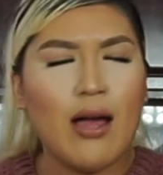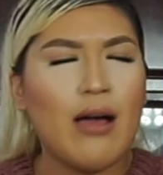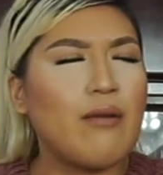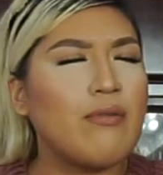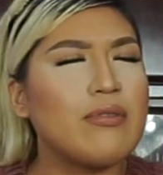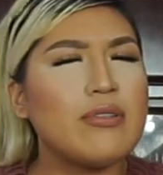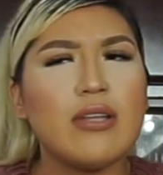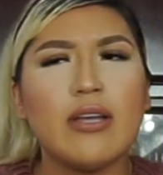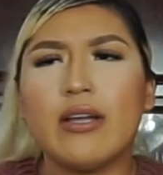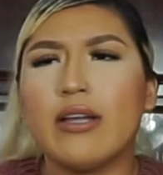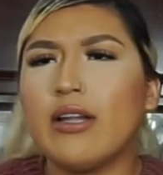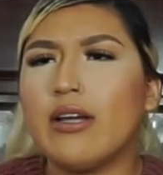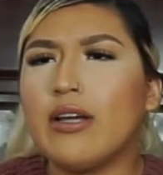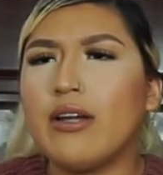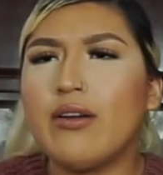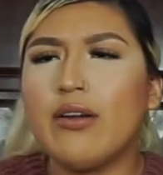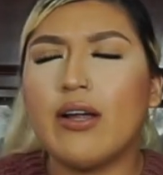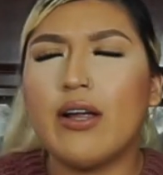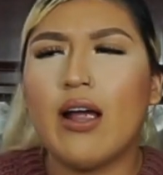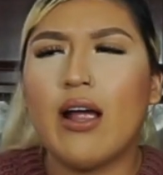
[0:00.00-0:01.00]
was like
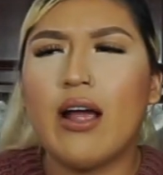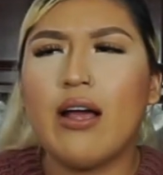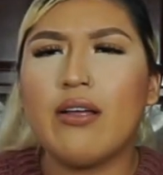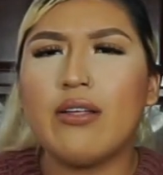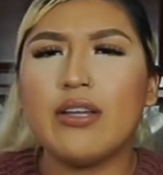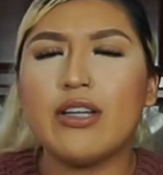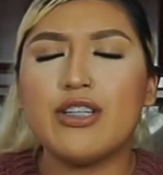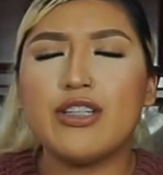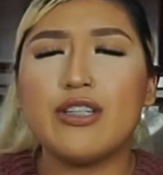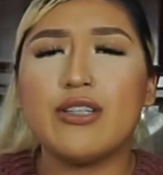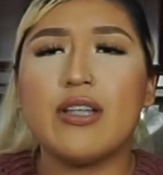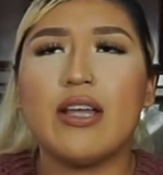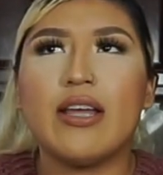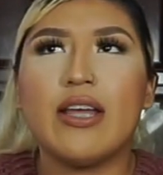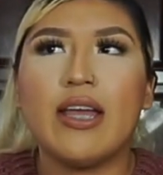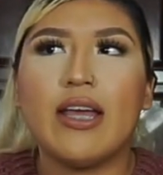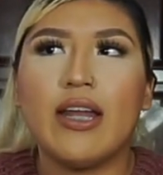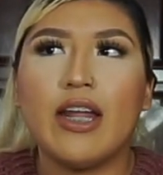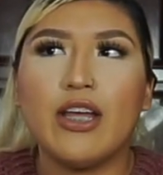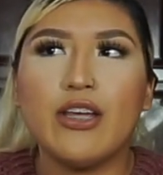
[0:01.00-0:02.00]
looking around and she's like,
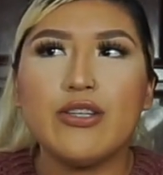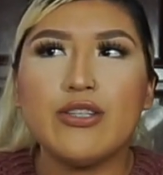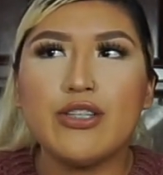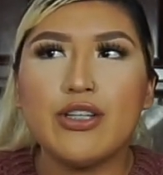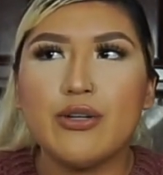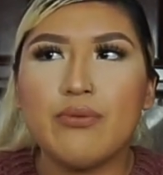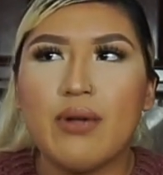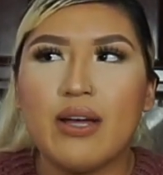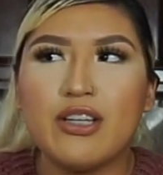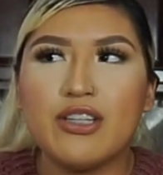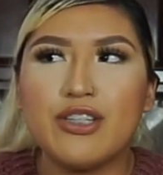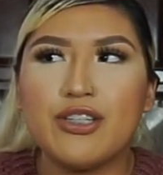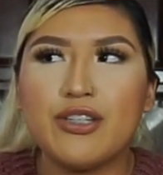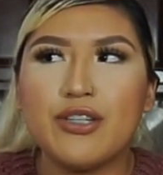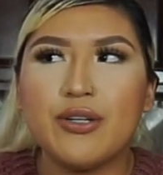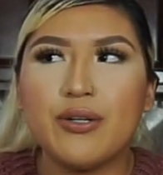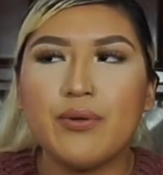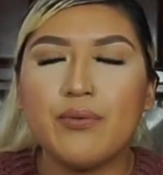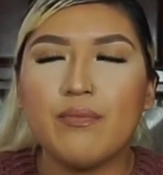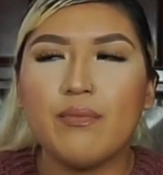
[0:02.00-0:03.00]
can I use your
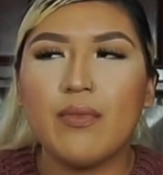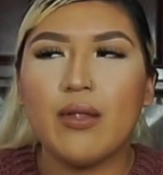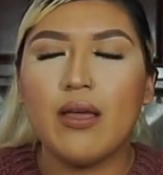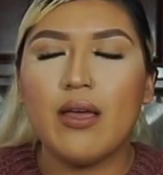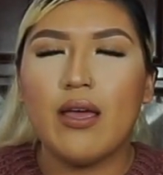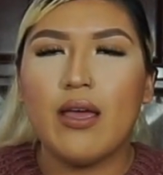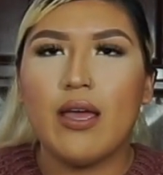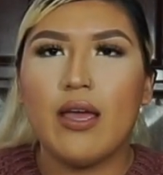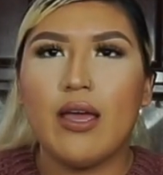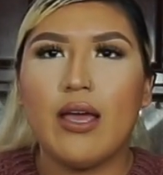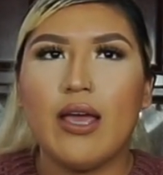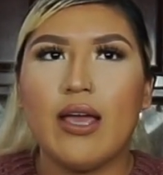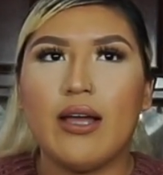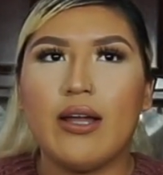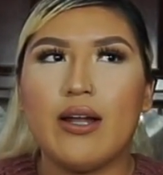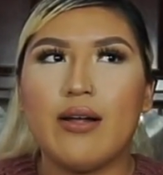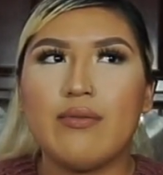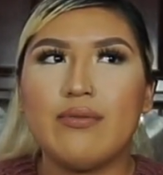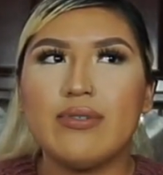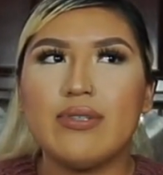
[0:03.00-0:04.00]
restroom? And
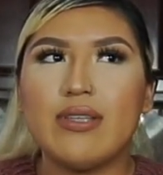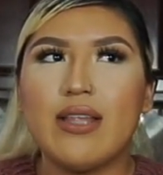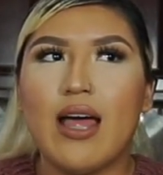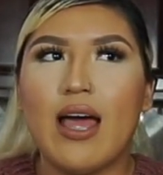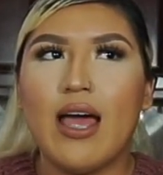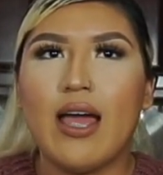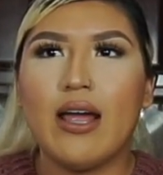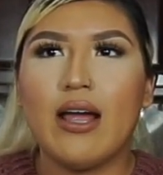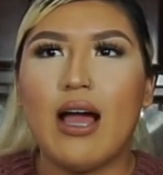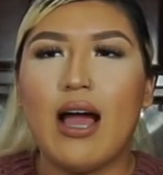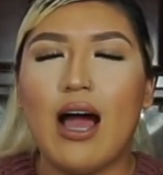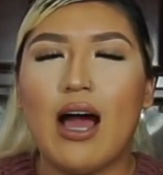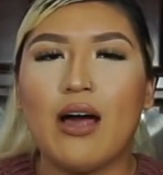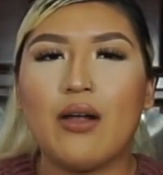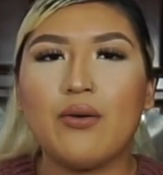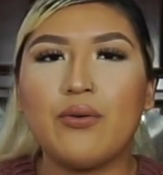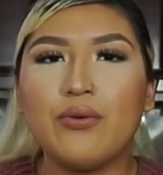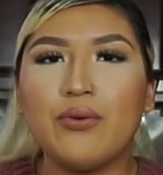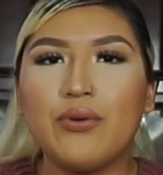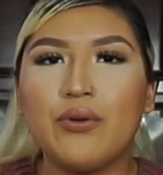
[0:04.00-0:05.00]
I was like,
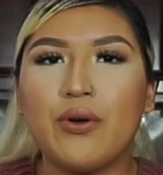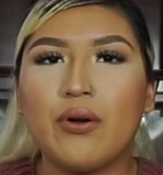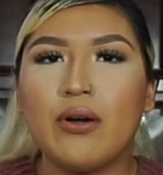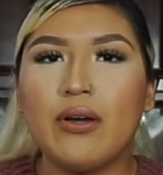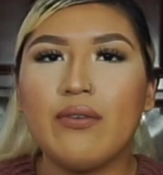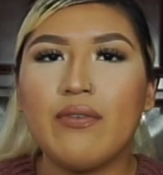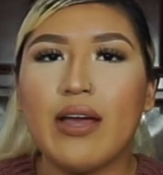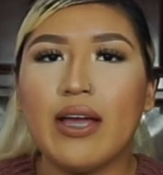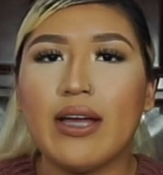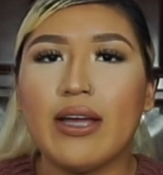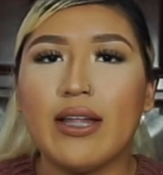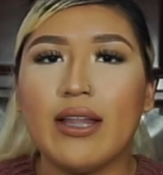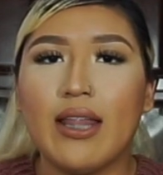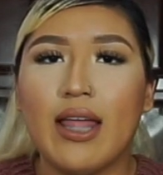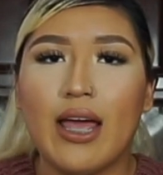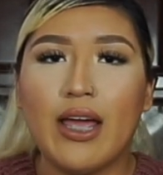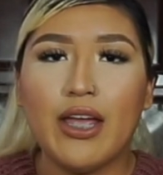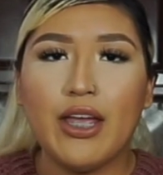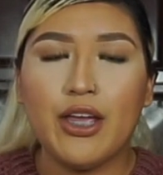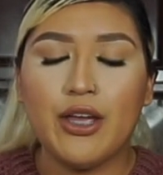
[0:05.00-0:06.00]
I don't know know if I can
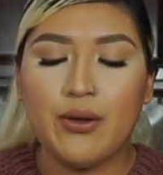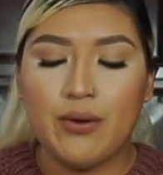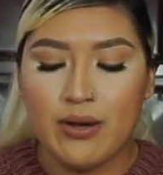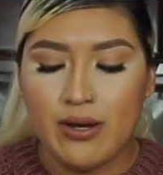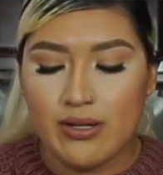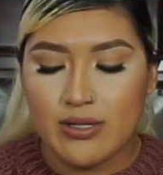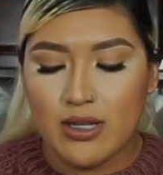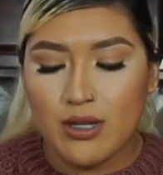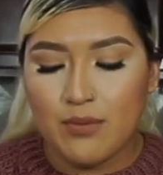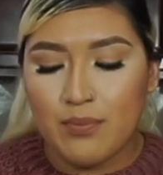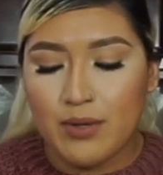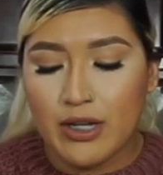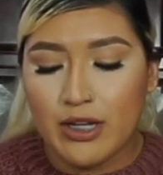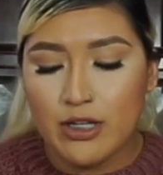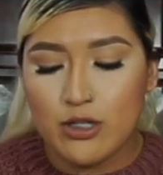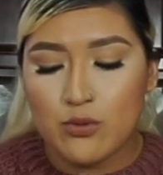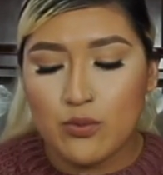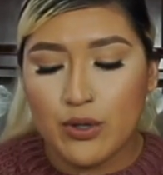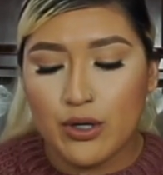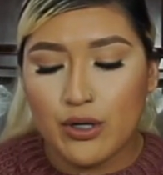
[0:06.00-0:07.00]
let you. And I was like,
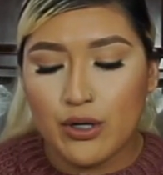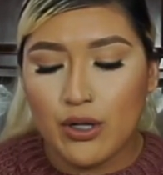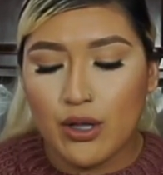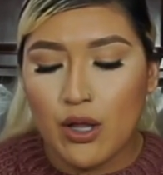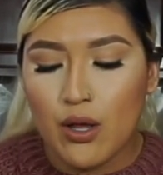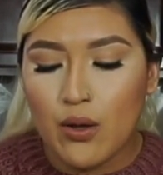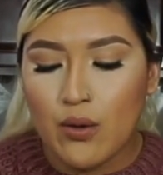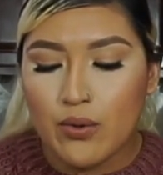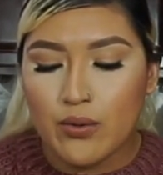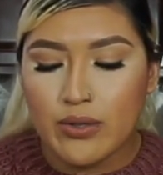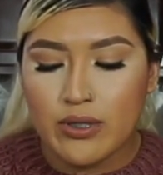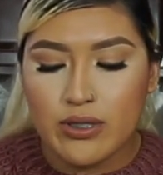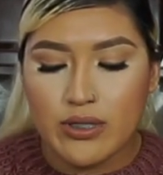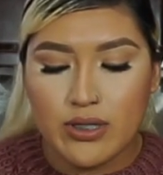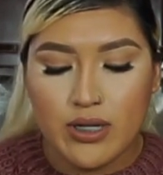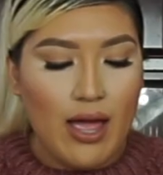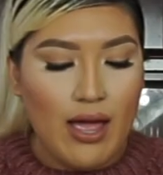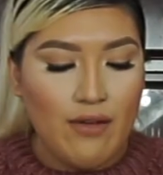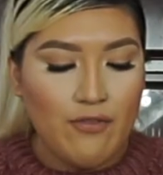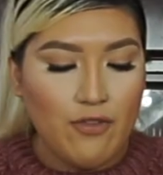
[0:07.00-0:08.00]
because we're closed.
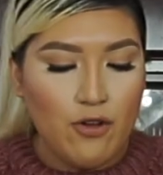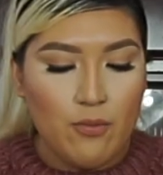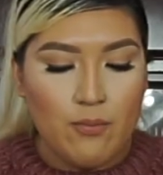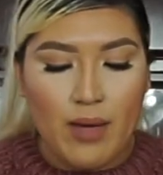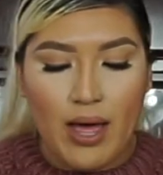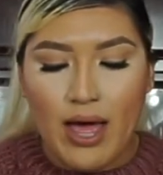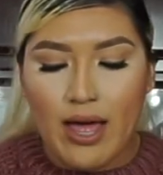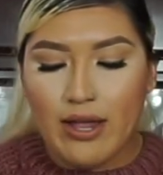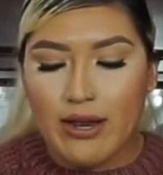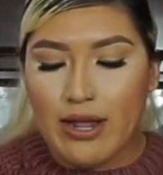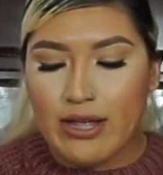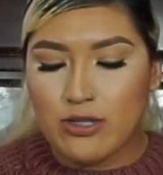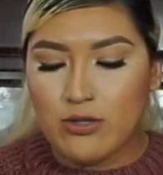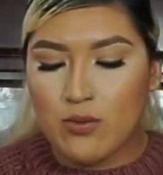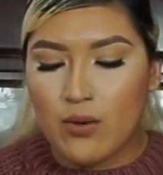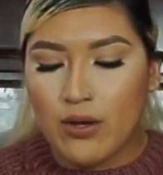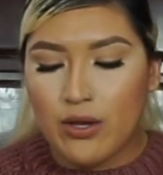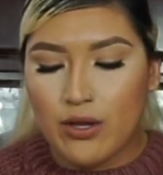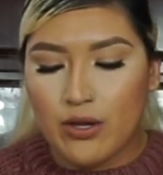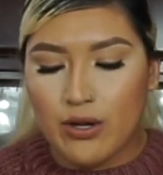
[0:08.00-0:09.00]
I felt bad as
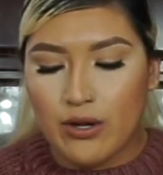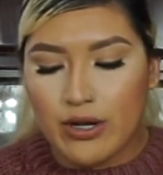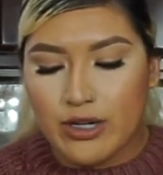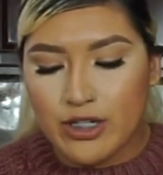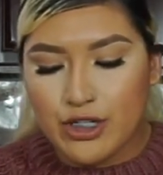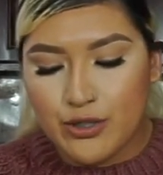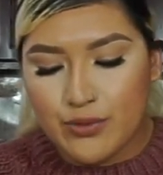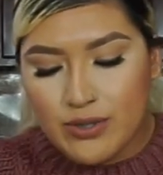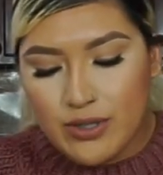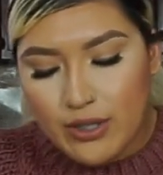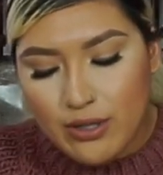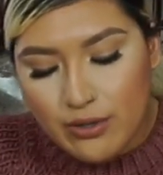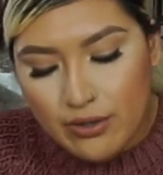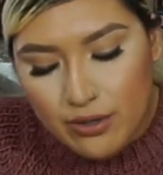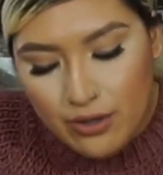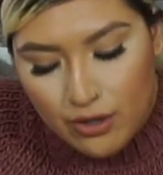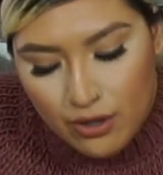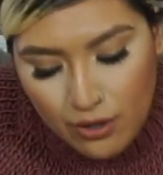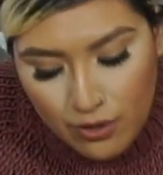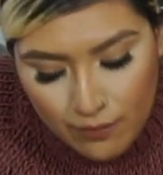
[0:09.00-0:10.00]
well, you know, because she was a little
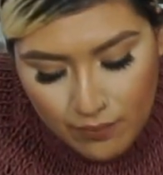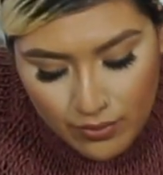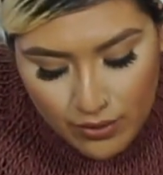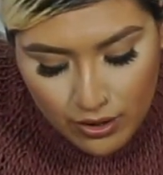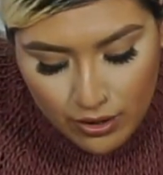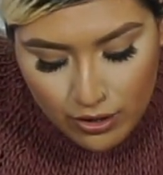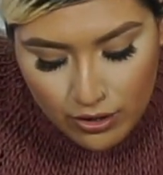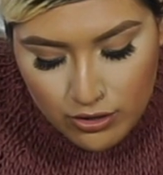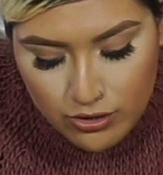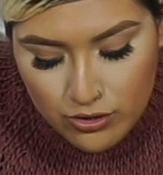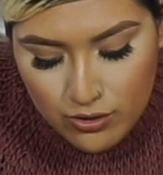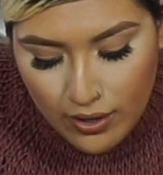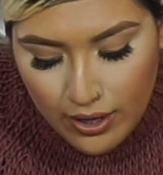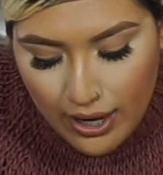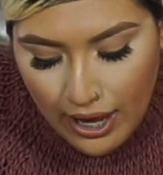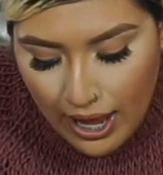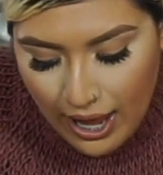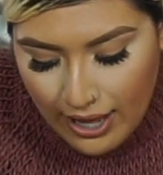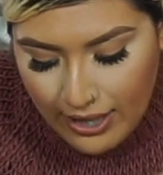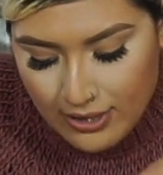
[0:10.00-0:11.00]
girl. So I
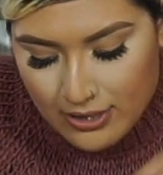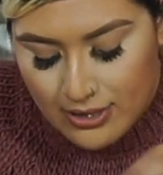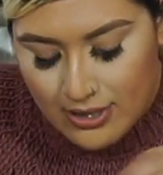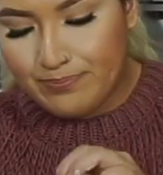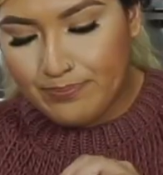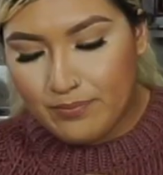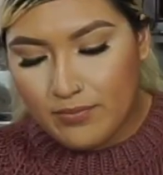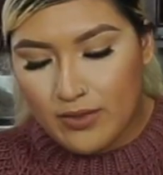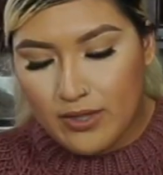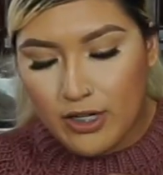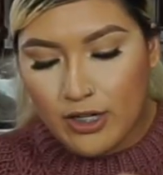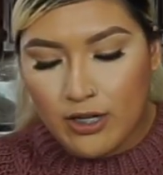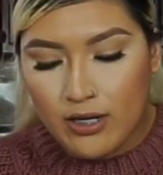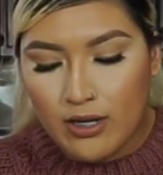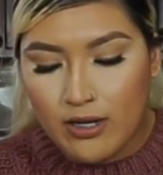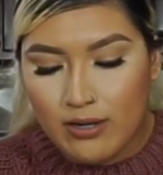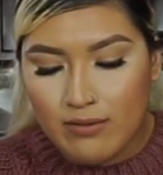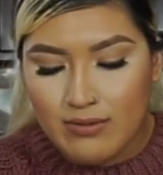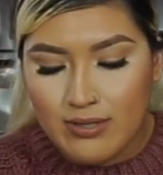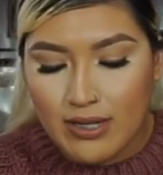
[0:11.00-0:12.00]
asked the
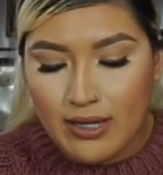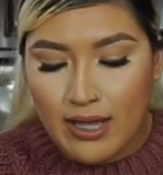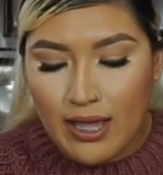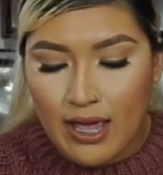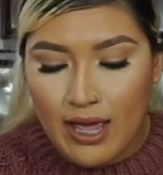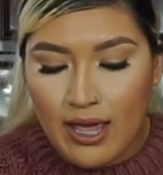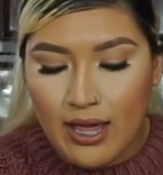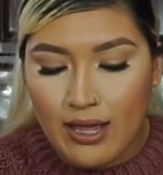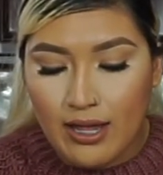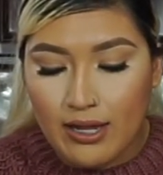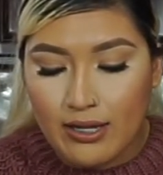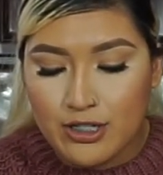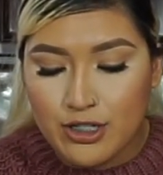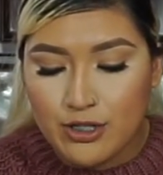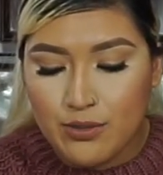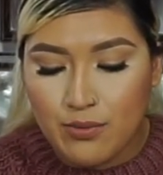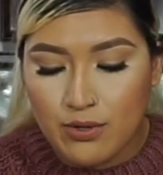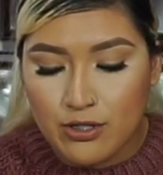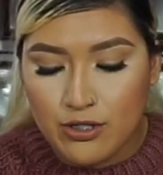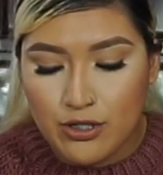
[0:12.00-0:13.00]
cook, I was like, hey,
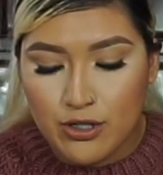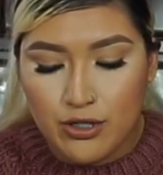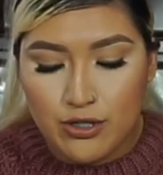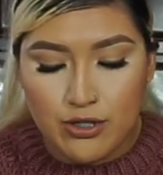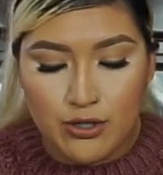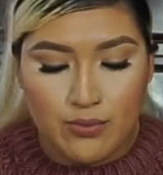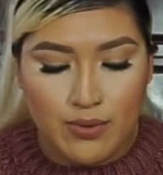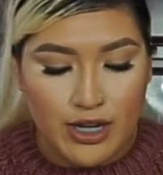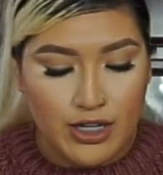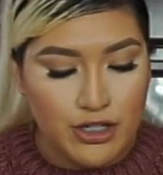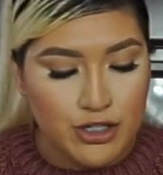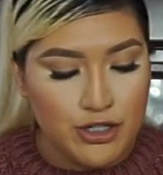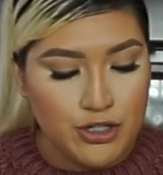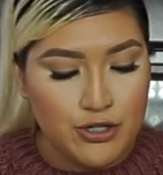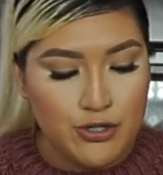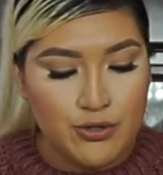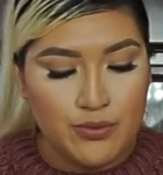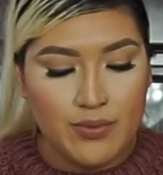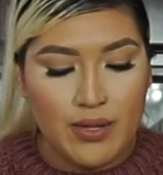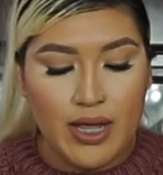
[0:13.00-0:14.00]
she wants to use the
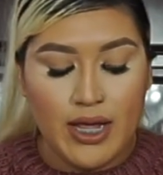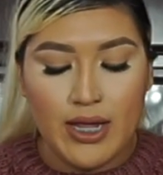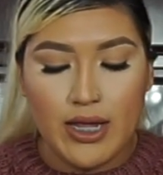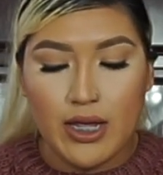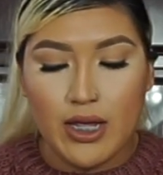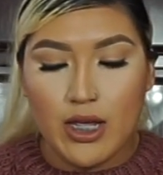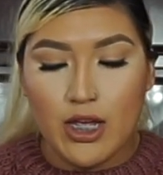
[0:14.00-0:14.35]
restroom. Like,